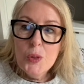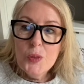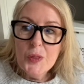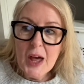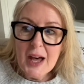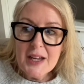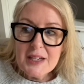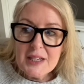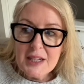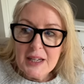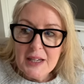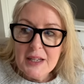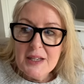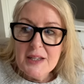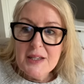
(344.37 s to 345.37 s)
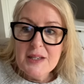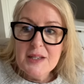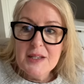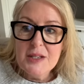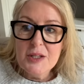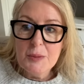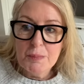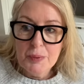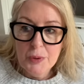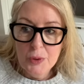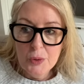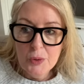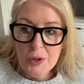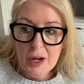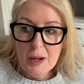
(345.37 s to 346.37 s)
That is the
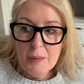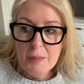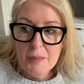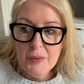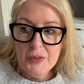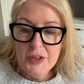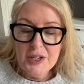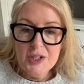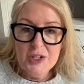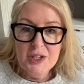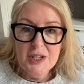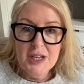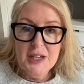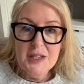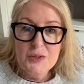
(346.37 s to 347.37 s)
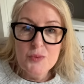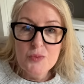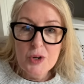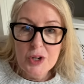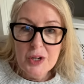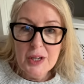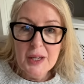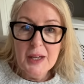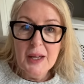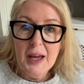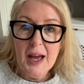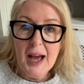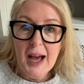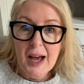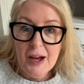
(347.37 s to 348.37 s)
program that is running
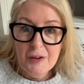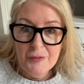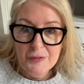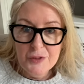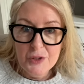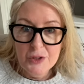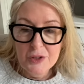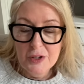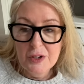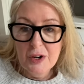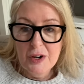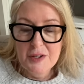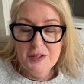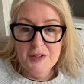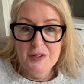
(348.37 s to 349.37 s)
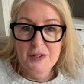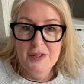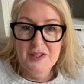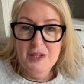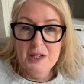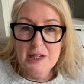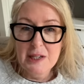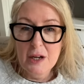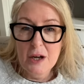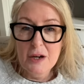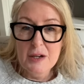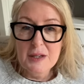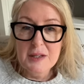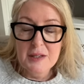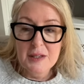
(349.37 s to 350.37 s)
after the narcissist has
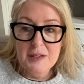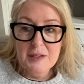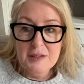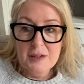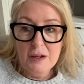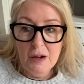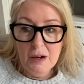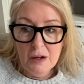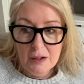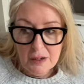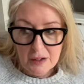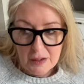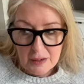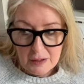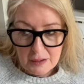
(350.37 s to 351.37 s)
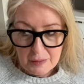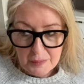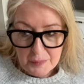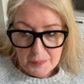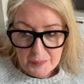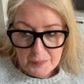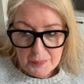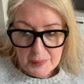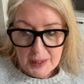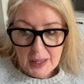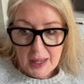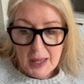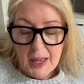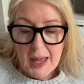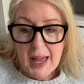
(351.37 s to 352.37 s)
long since gone.
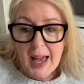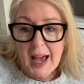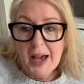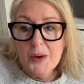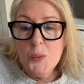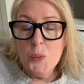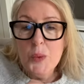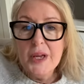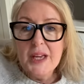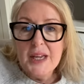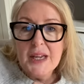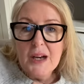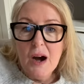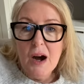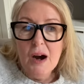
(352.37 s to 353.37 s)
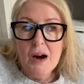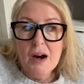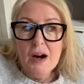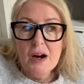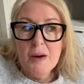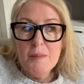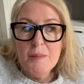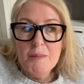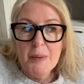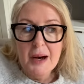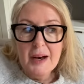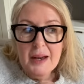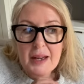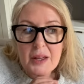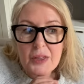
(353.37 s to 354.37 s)
And we are,
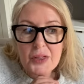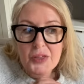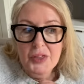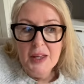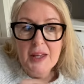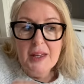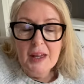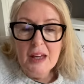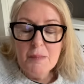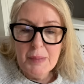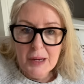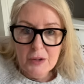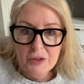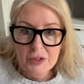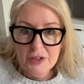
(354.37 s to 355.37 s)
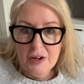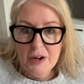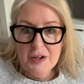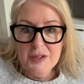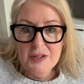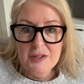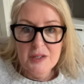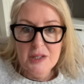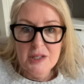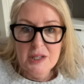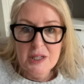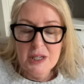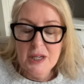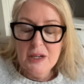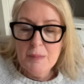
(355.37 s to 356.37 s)
by thinking about the
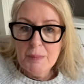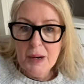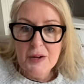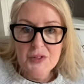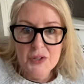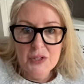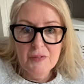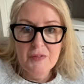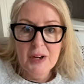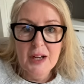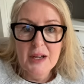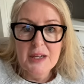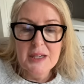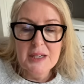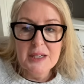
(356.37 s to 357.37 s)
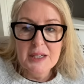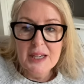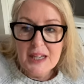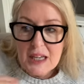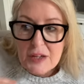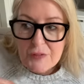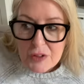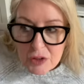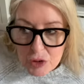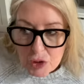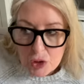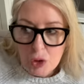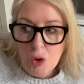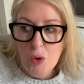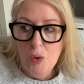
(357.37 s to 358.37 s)
narcissist in a positive light, even
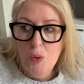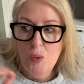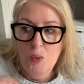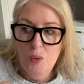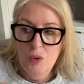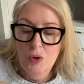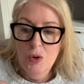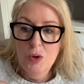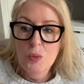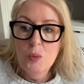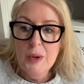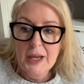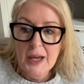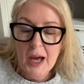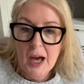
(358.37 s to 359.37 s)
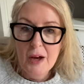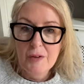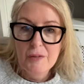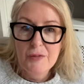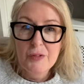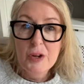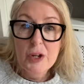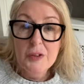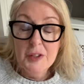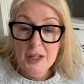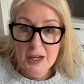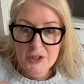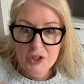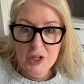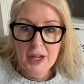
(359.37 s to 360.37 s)
though we have the
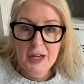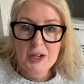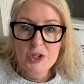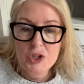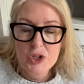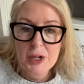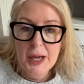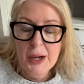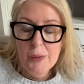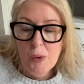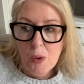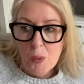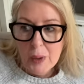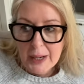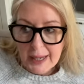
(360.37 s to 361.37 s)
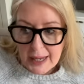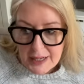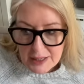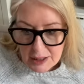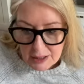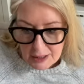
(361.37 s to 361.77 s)
education now or we're getting